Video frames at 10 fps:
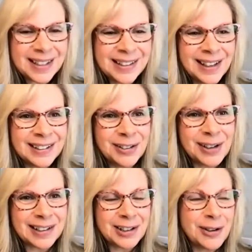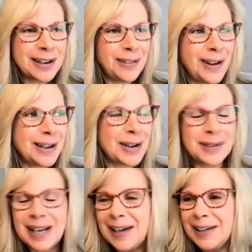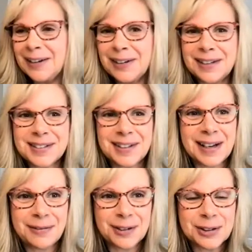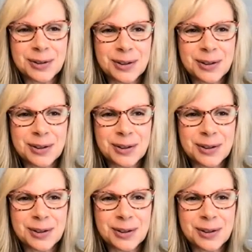Yeah, you had a lot coming at you yesterday for sure.